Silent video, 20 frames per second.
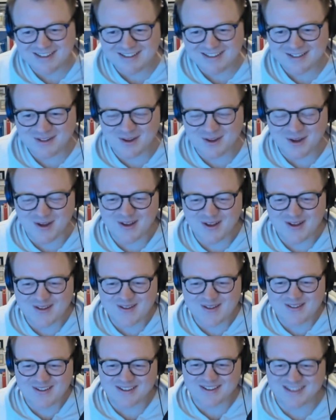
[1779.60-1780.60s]

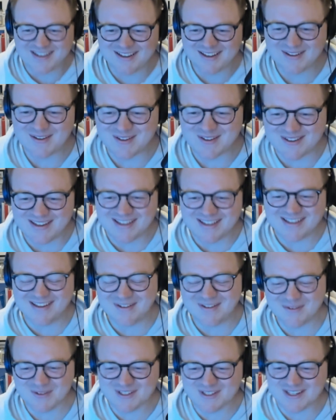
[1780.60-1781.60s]
the
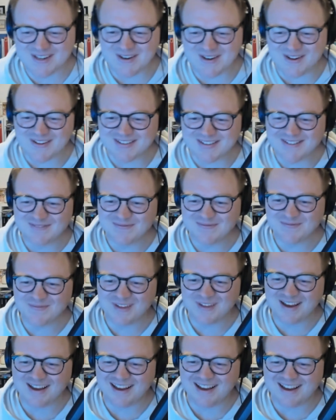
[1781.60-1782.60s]
what's it called?
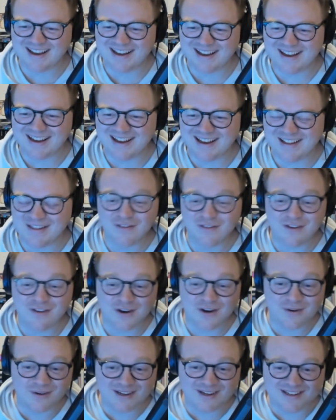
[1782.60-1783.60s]
the
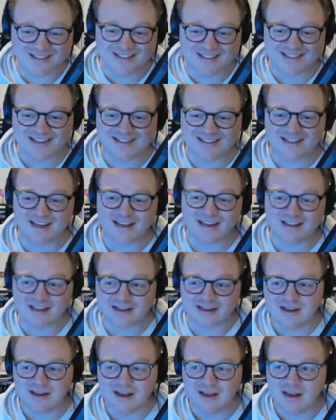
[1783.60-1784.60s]
theories that say
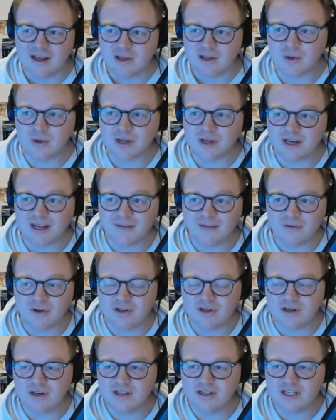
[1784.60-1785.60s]
that you can never
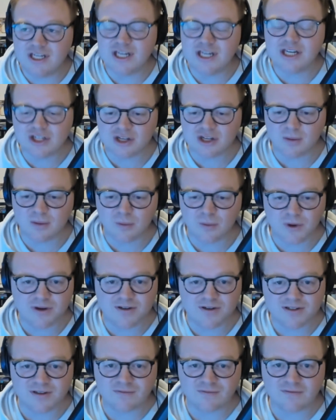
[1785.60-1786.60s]
teach someone
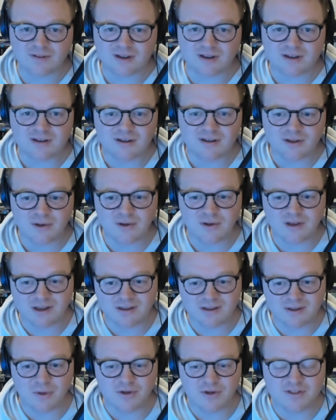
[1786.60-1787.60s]
something.
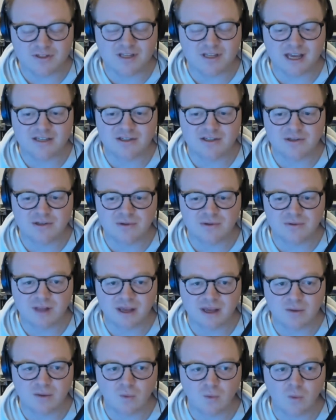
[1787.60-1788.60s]
The person has to
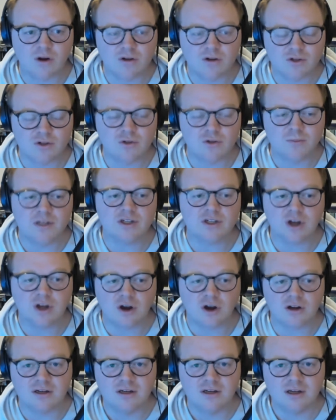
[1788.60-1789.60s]
like want to be
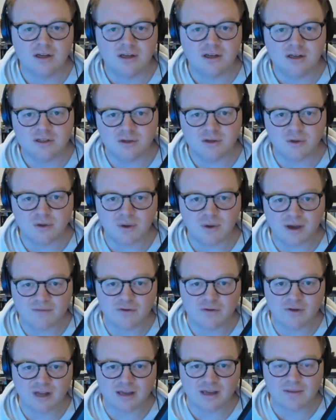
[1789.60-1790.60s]
taught. So you have
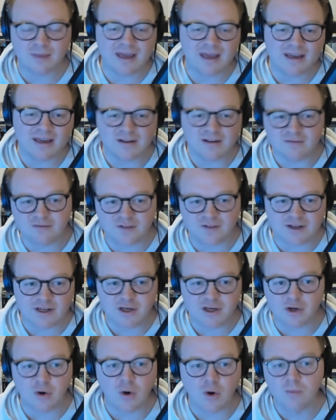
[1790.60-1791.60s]
to like make it fit
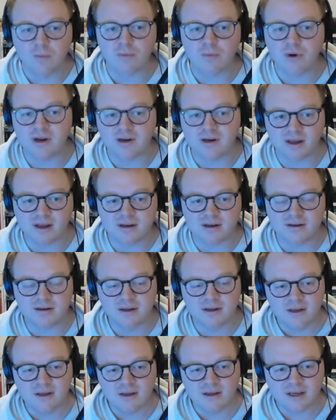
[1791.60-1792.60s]
in your own brain, and
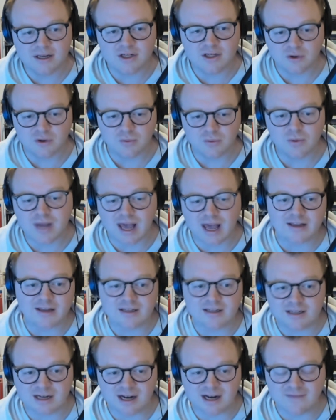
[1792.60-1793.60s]
it's your
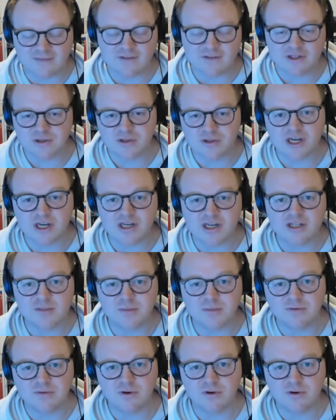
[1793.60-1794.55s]
reality that has to change before you.